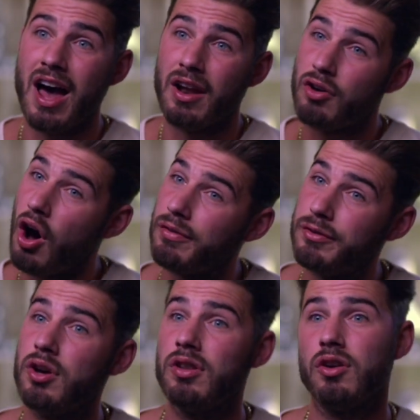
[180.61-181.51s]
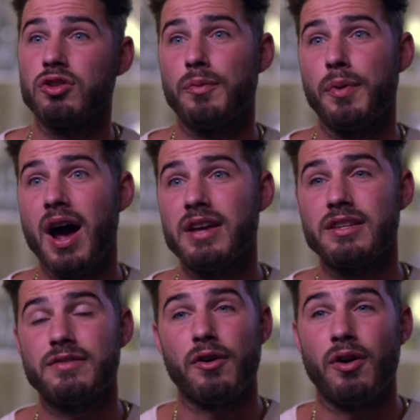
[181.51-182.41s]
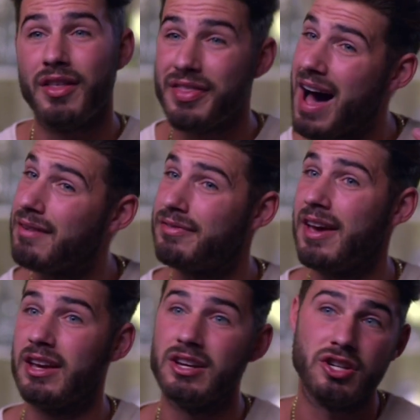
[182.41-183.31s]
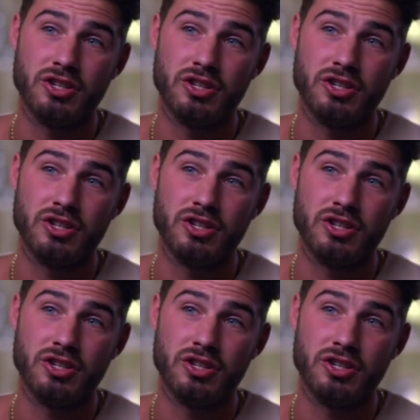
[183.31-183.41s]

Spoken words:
and I've got a few little surprises for her that I think